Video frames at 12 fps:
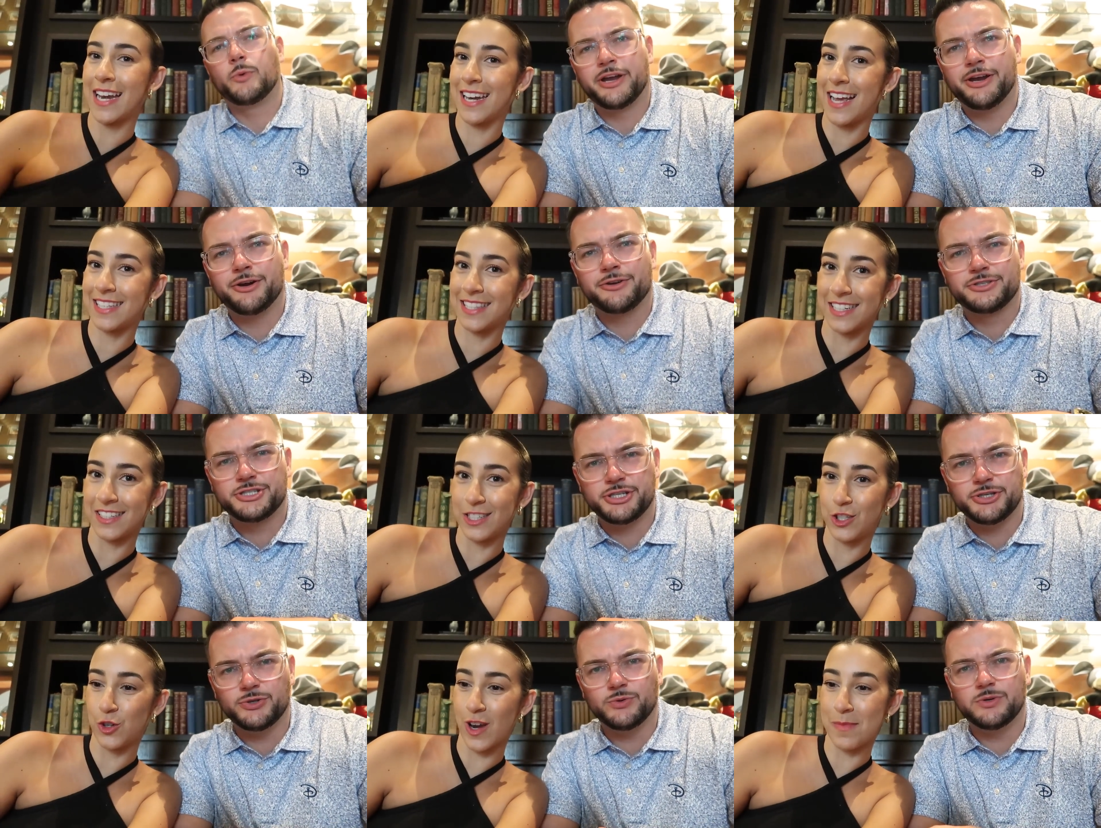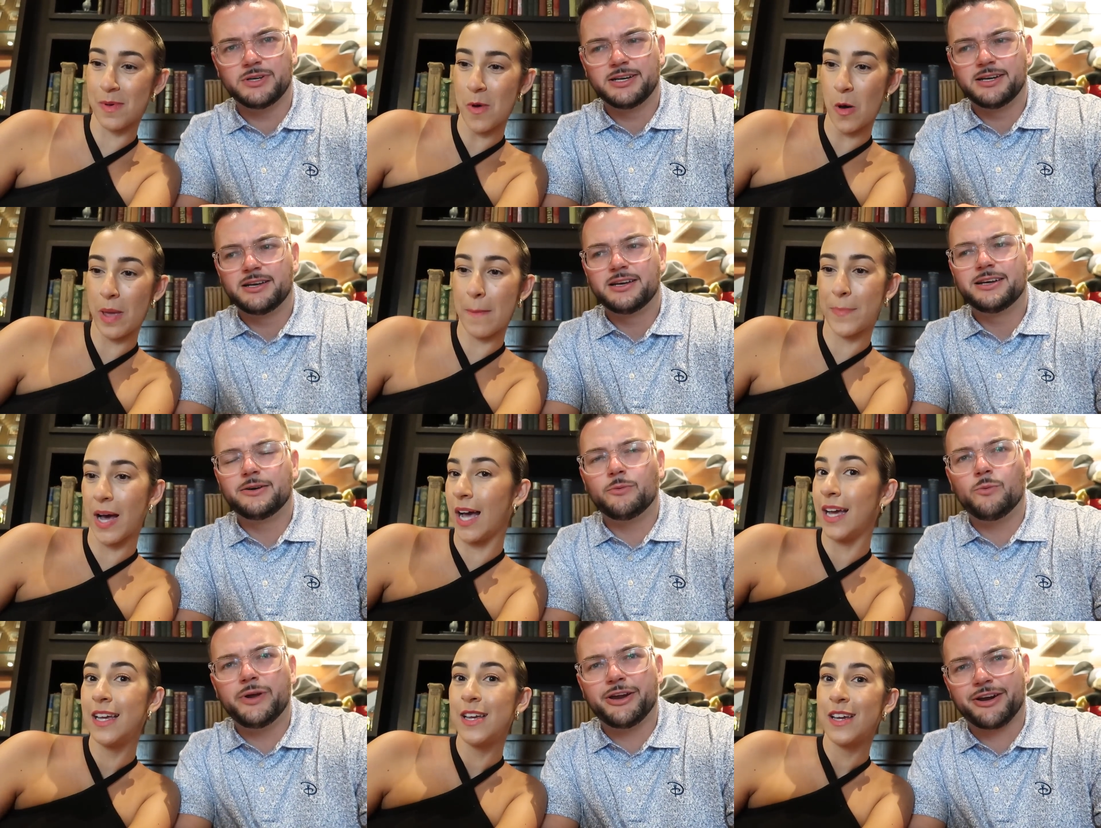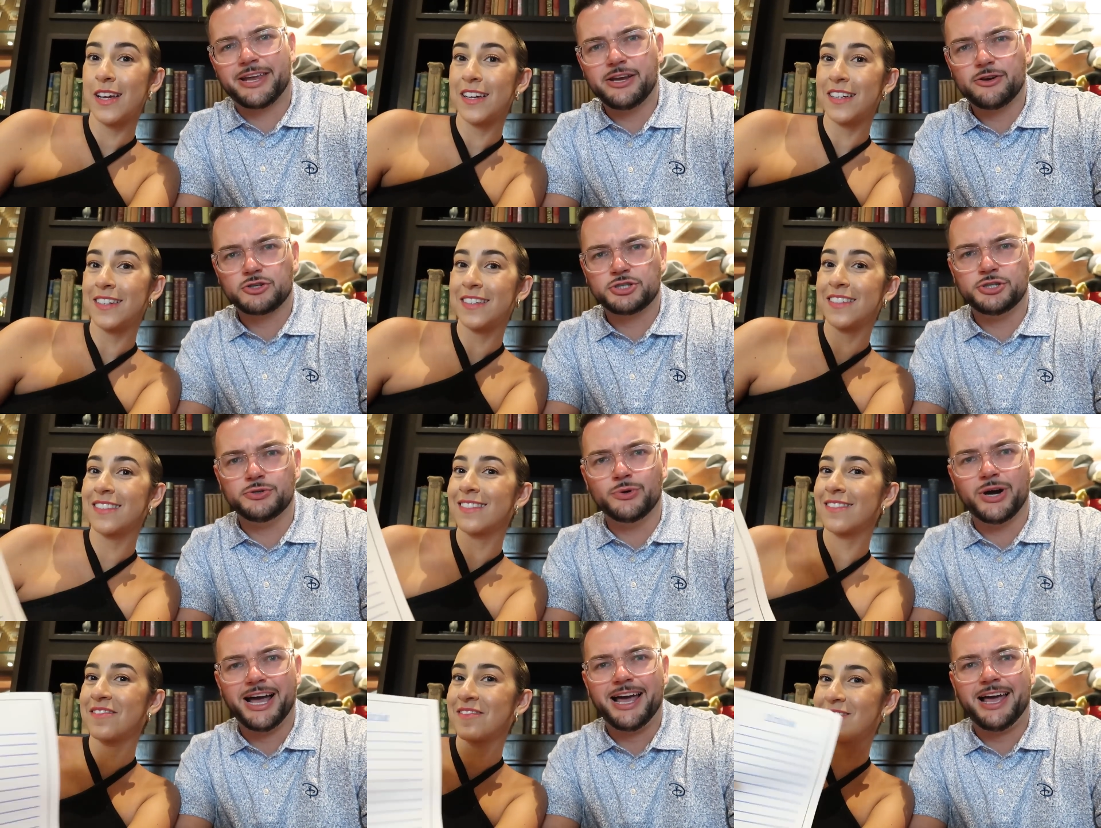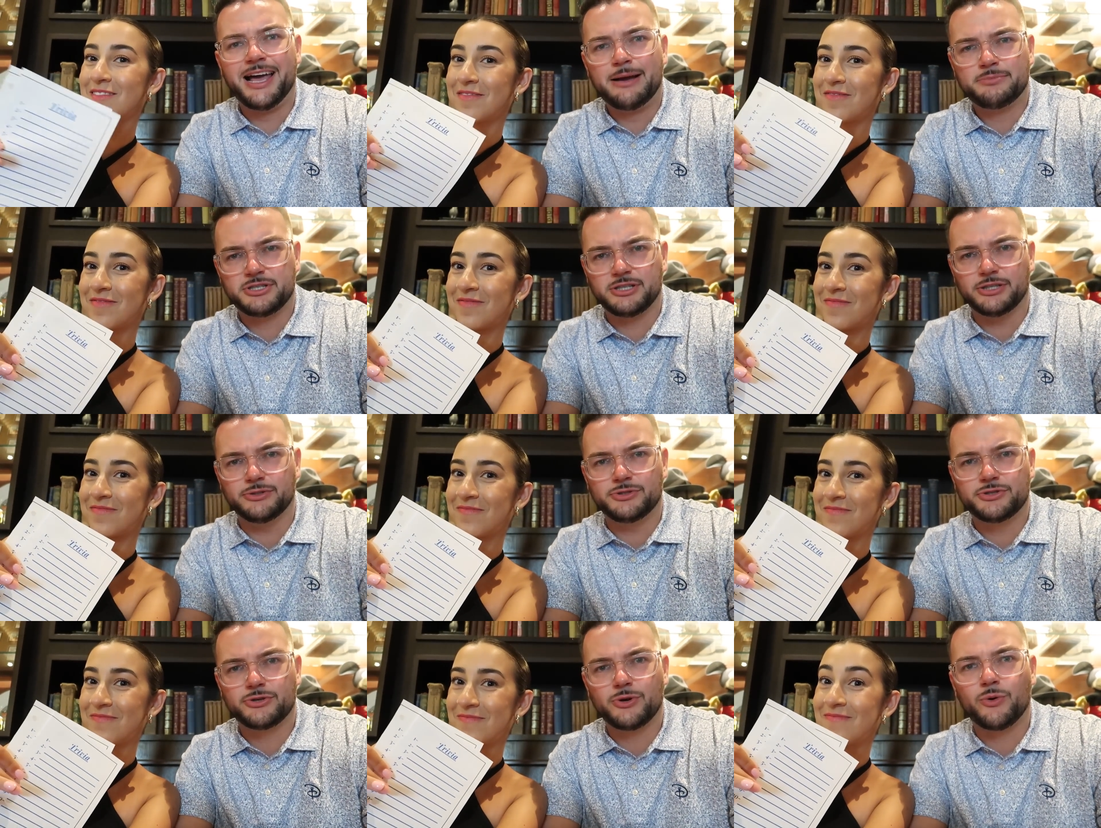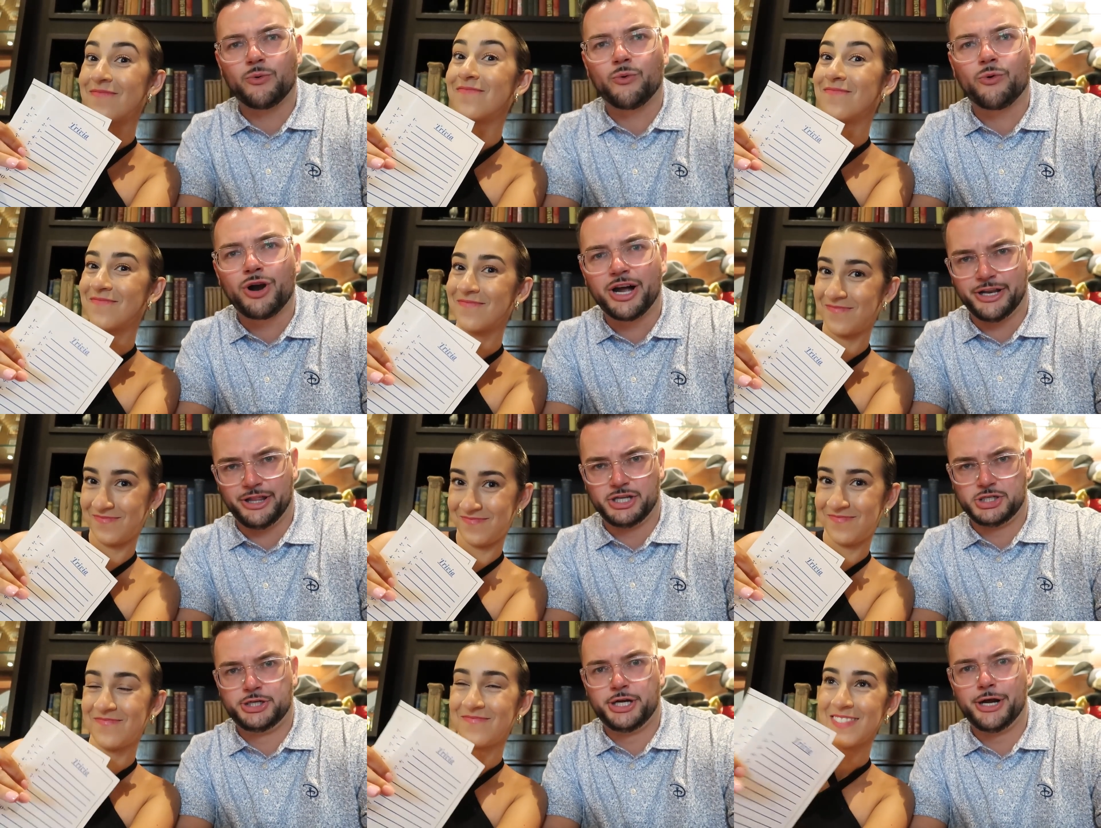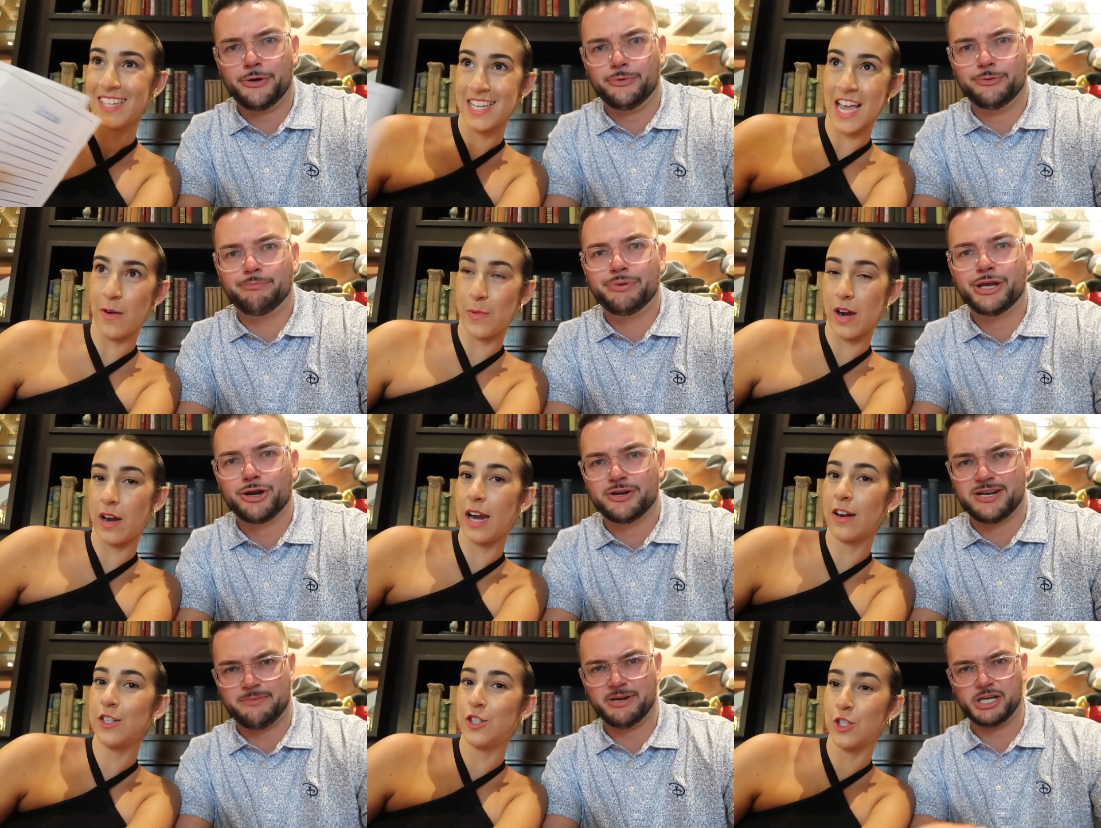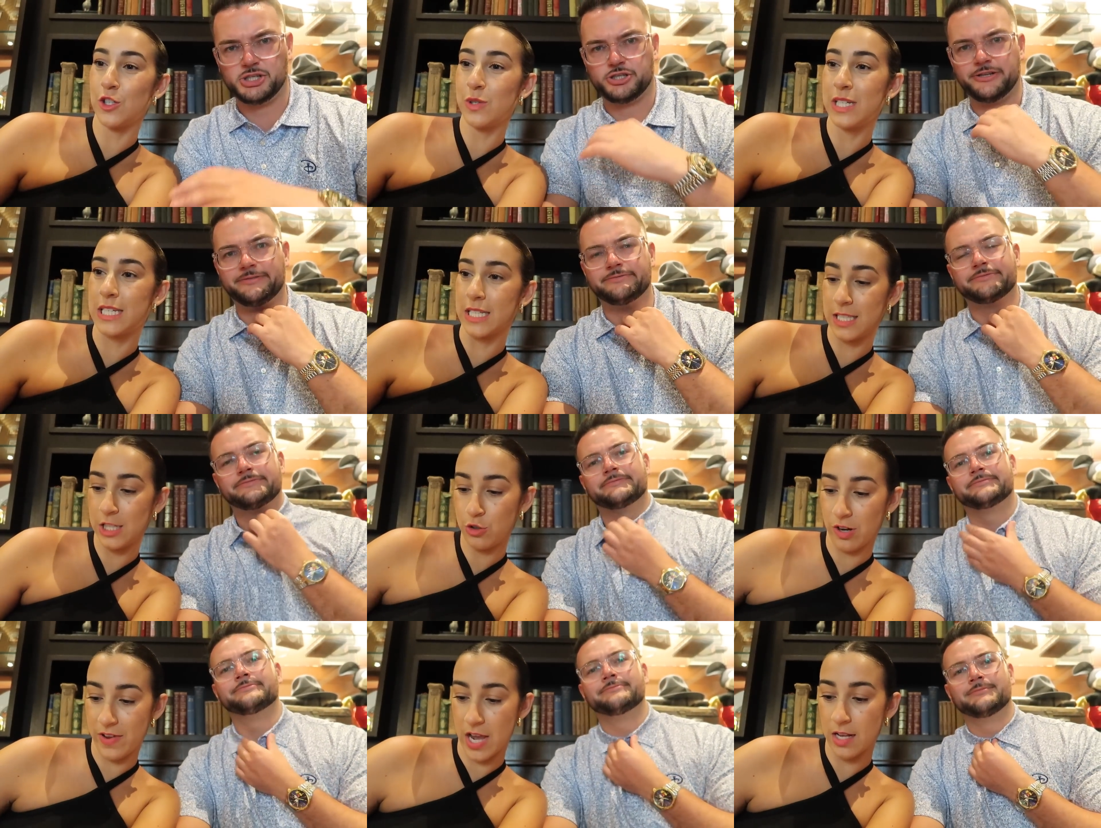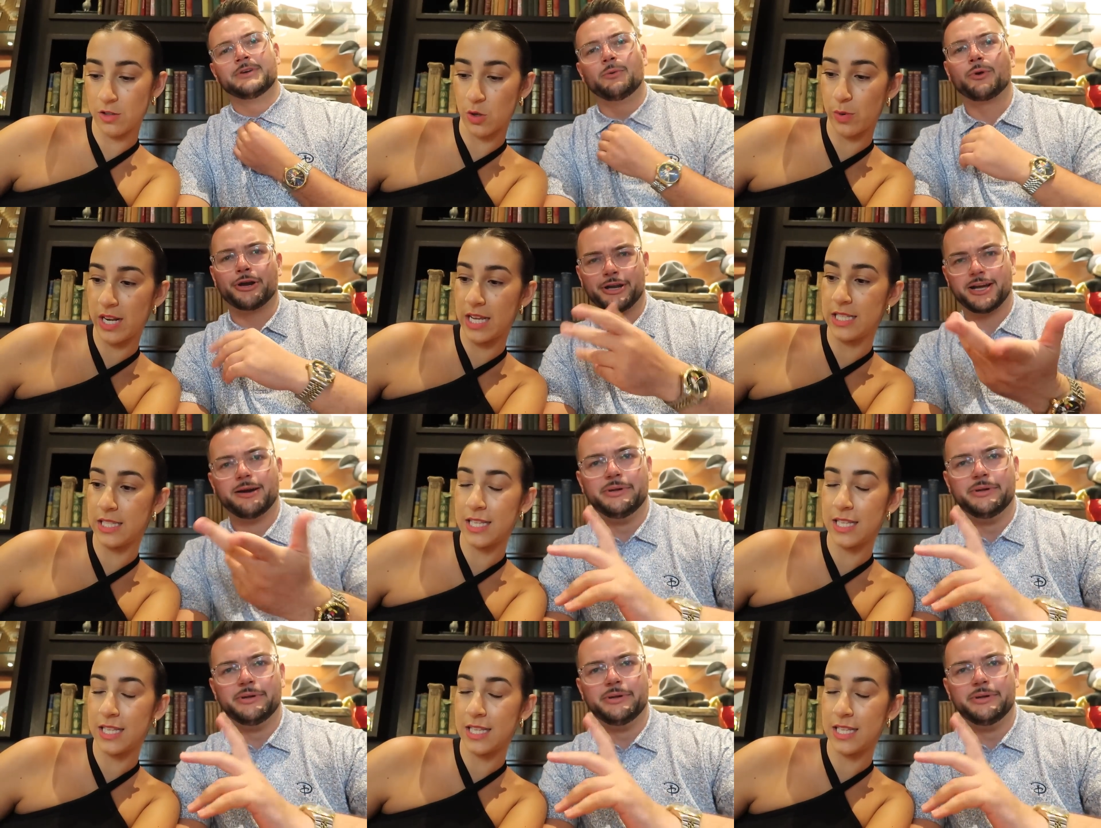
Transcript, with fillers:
Speaker 1: nice little to, enjoyable moment, but
Speaker 2: we are here to absolute run the show. Yeah, we are here to
Speaker 1: do Disney trivia. So We're it is